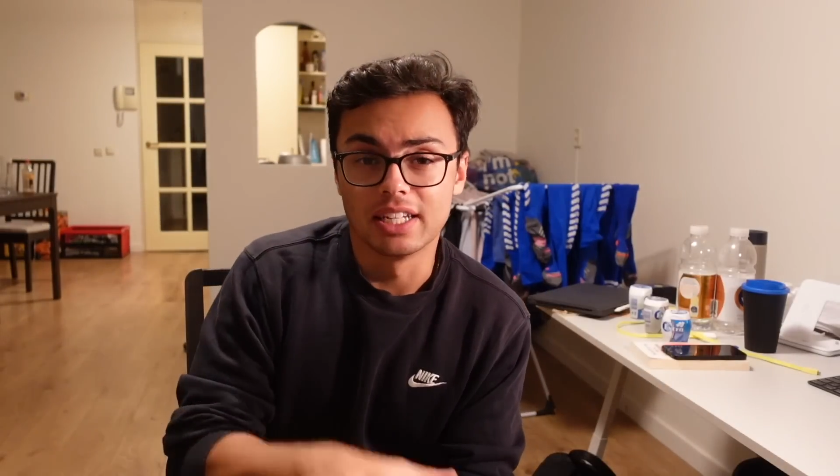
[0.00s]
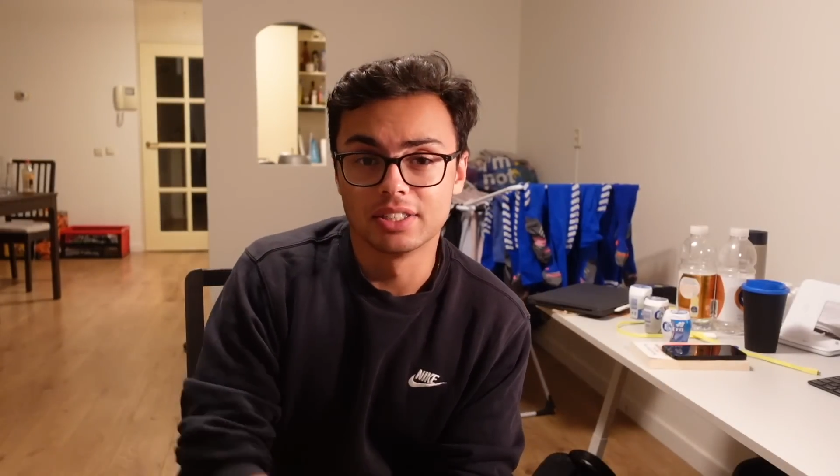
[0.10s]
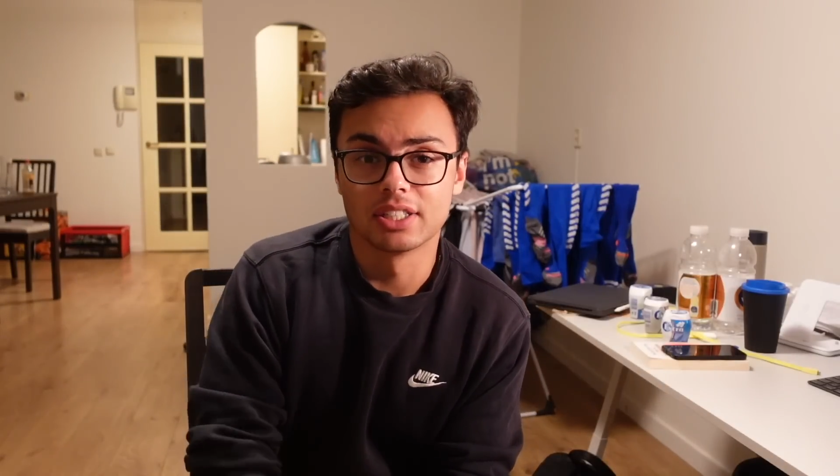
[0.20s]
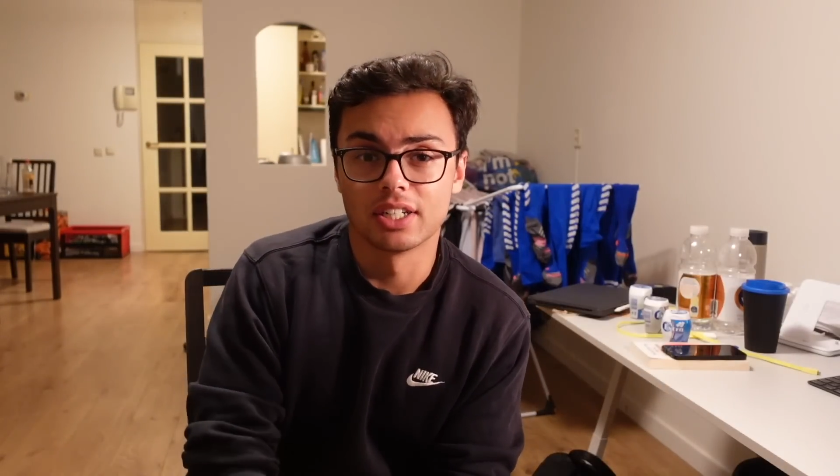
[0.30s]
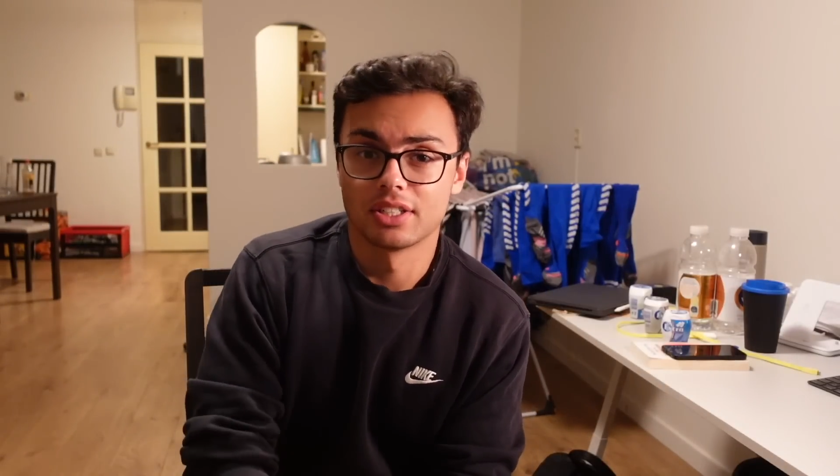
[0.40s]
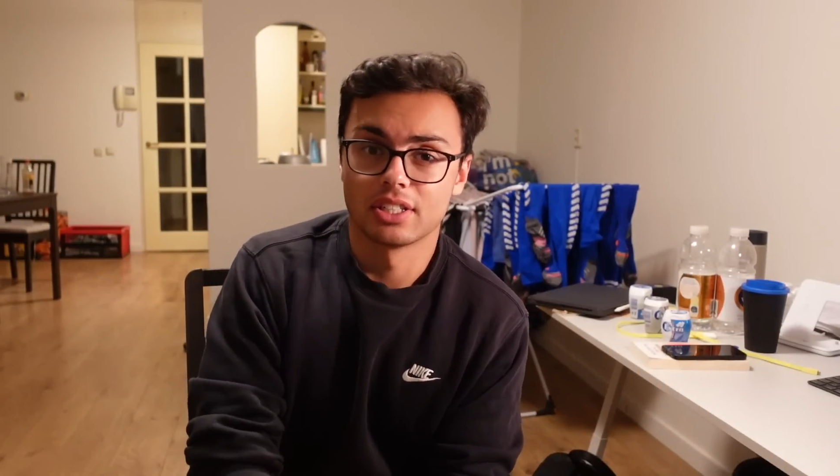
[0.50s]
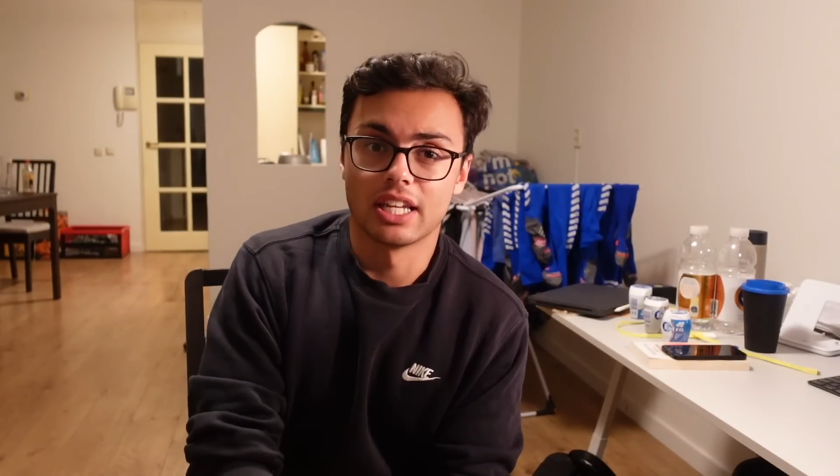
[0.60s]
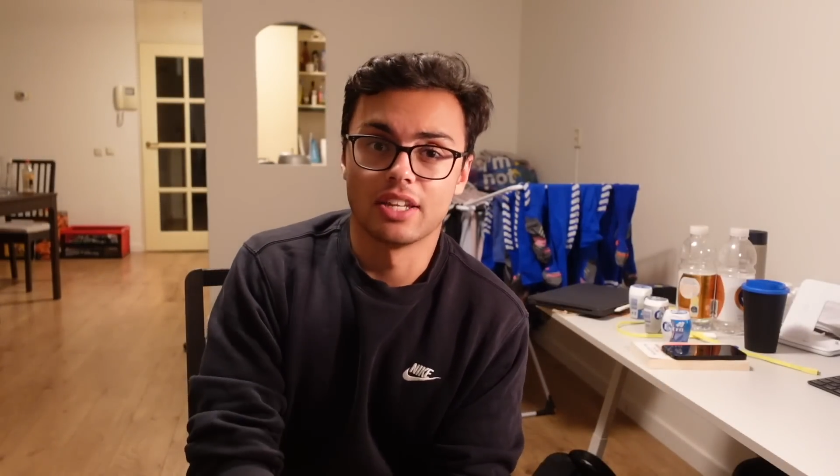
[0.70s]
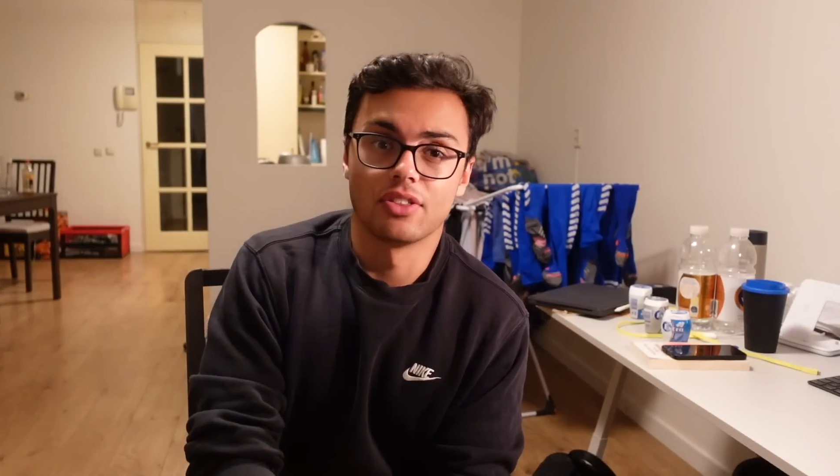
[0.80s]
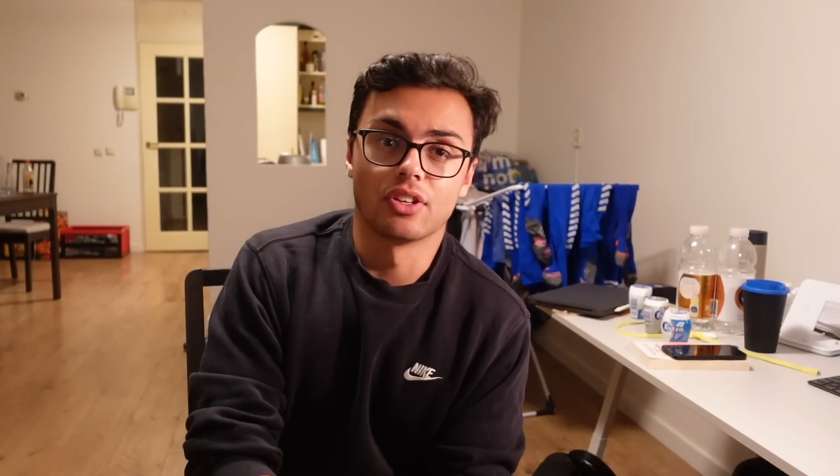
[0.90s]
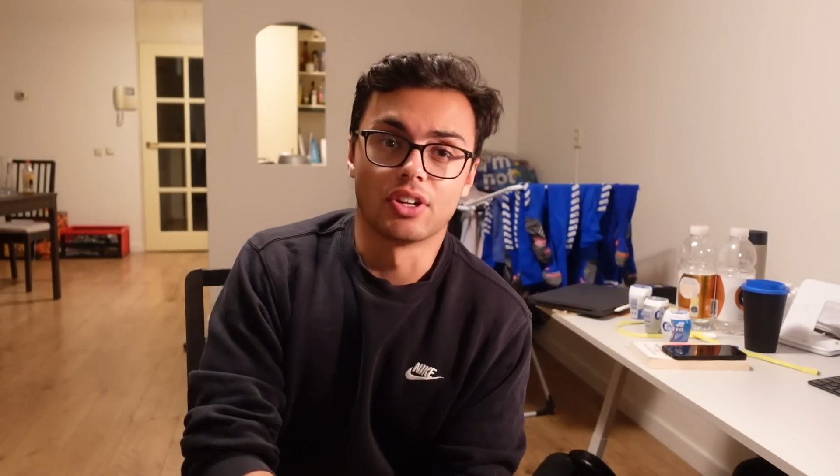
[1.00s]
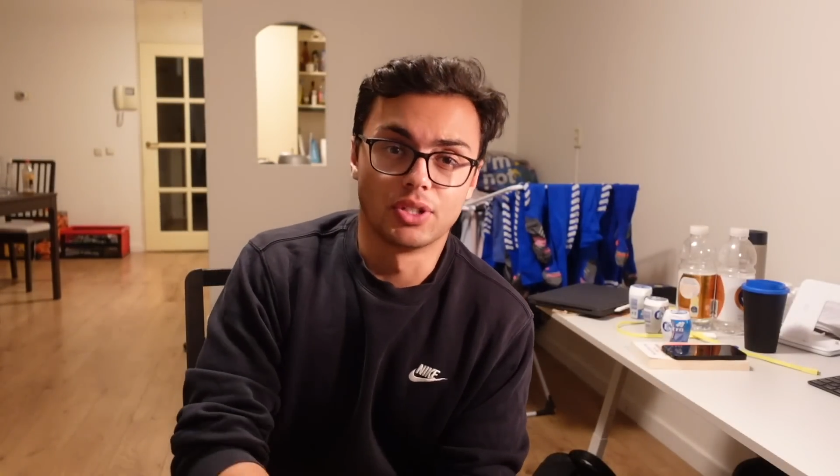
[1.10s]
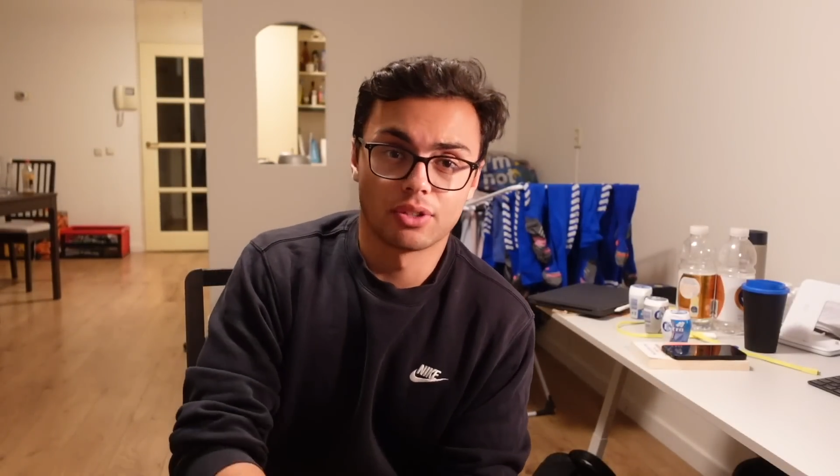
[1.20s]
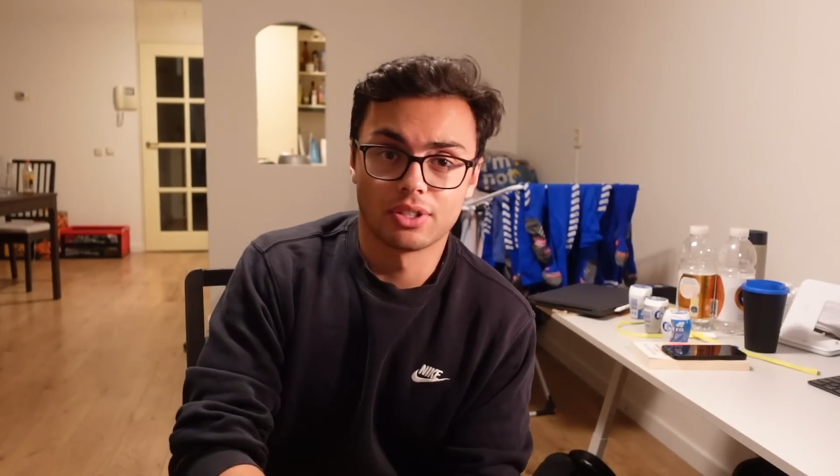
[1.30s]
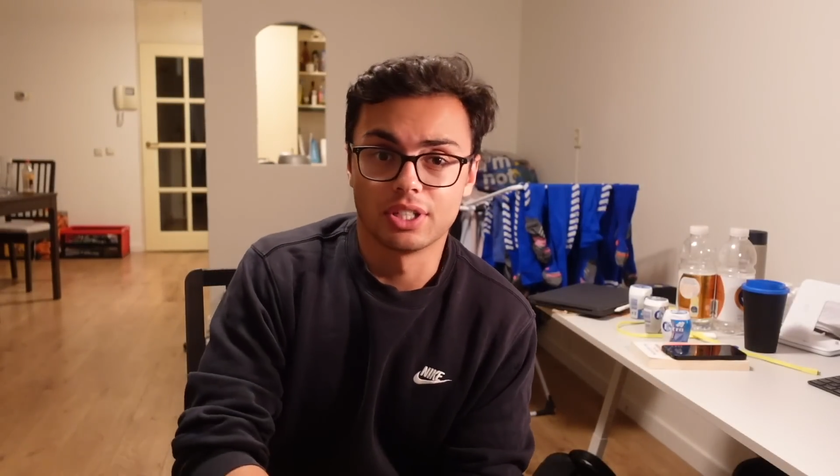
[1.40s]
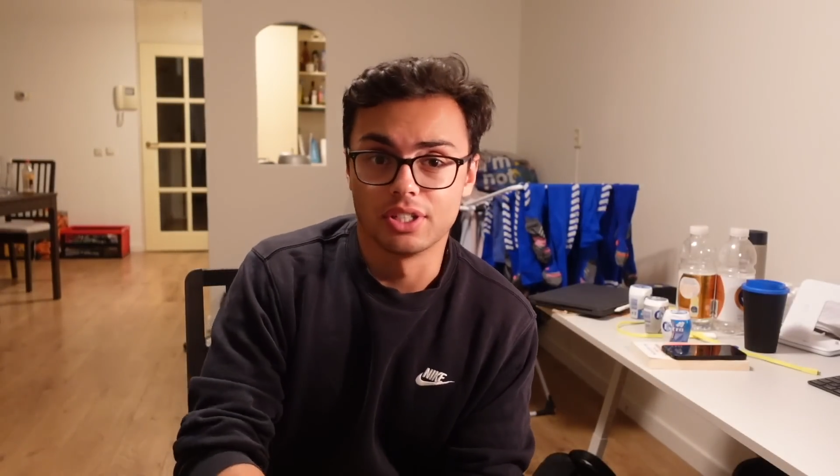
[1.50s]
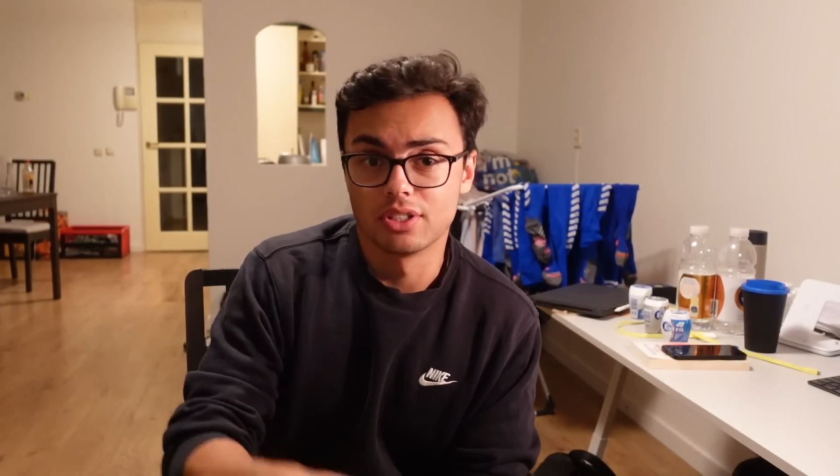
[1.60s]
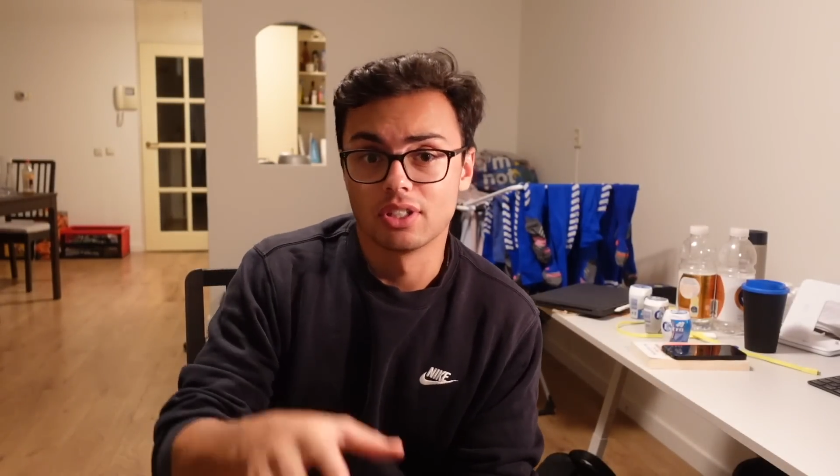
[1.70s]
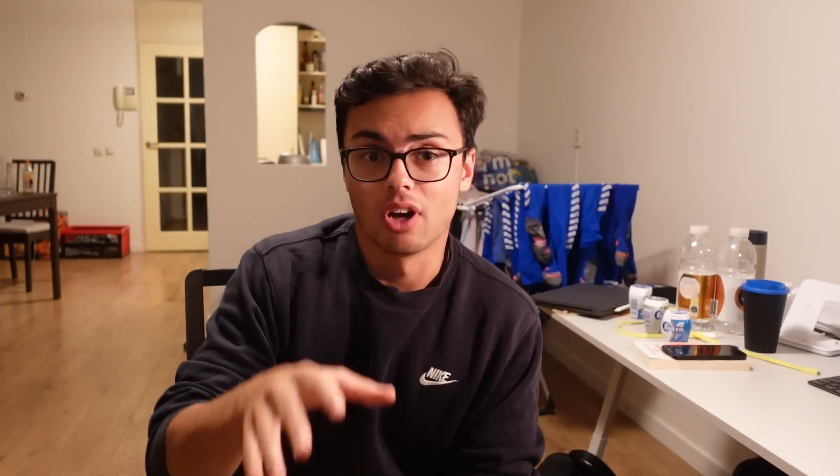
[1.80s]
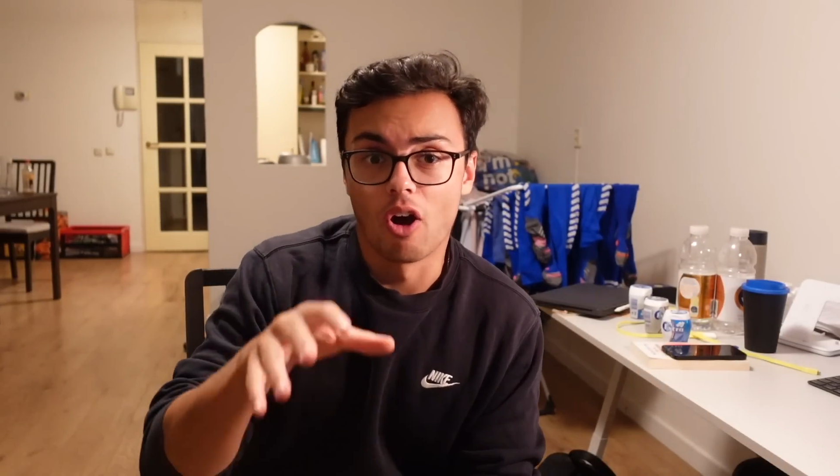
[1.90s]
insights in the
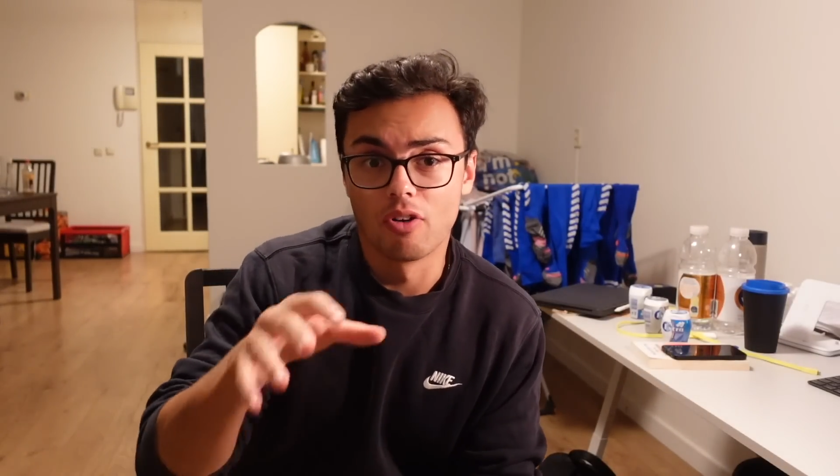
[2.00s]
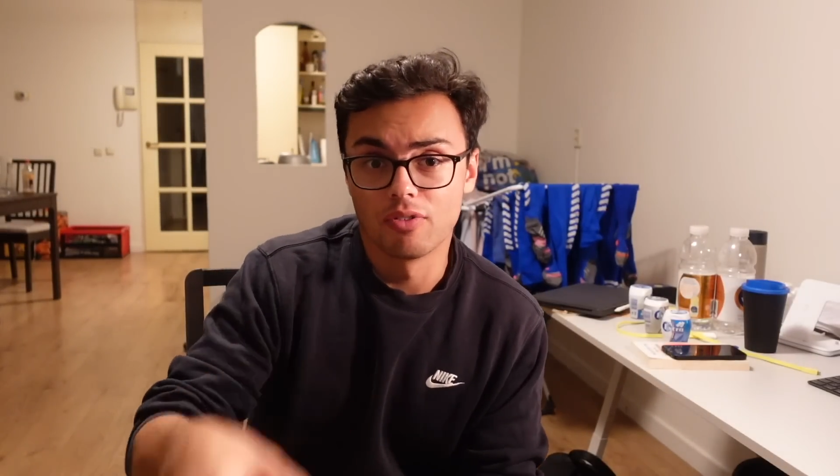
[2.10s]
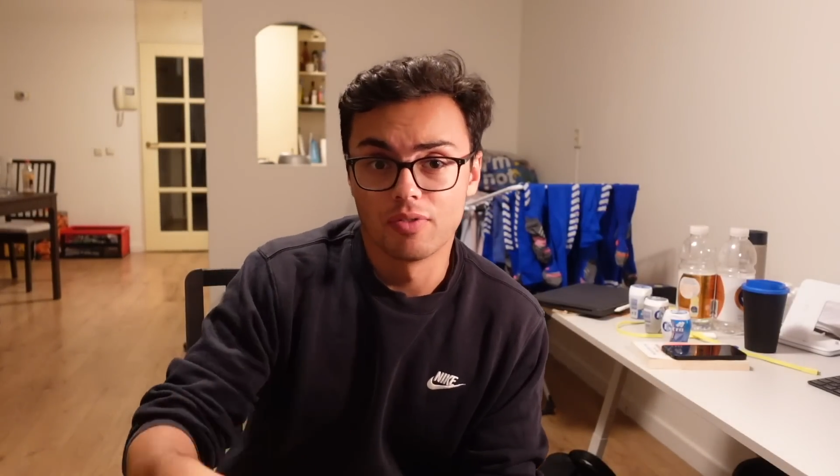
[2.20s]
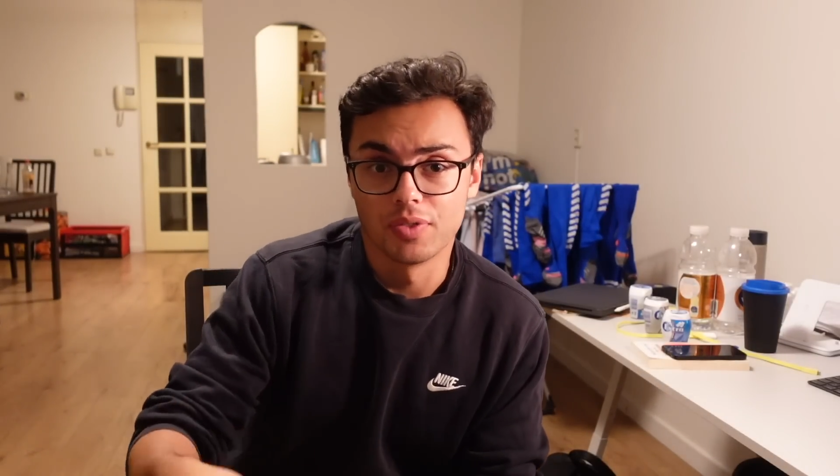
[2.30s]
intricacies of